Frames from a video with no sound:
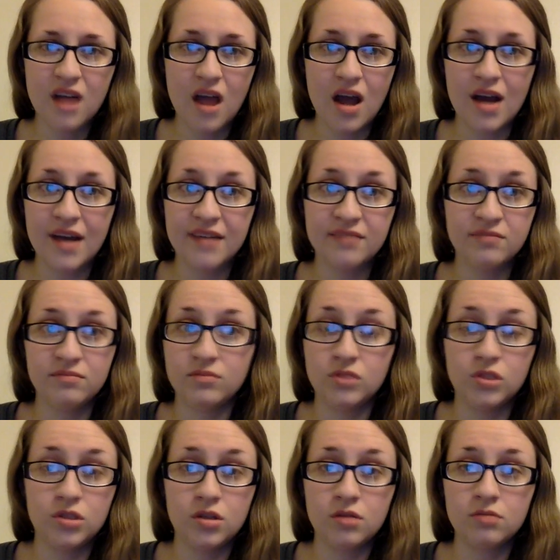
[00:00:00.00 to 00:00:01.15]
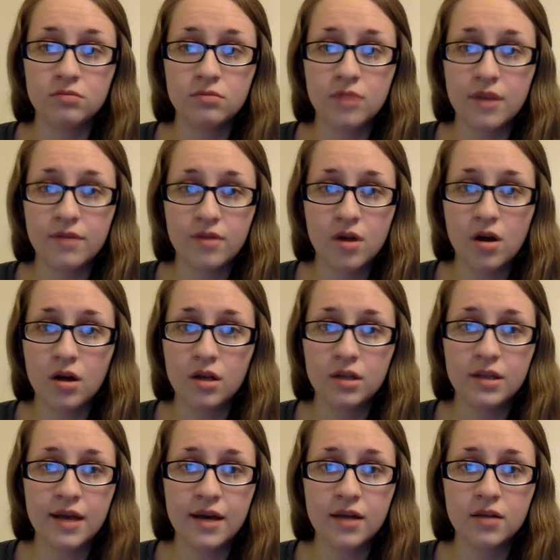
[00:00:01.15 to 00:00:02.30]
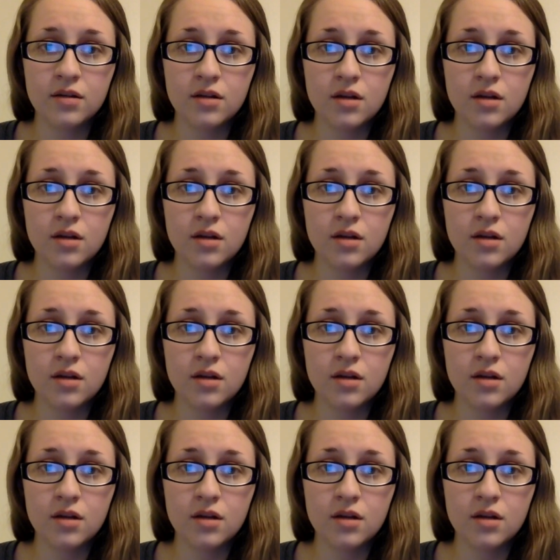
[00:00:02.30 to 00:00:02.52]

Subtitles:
I don't ever call it that.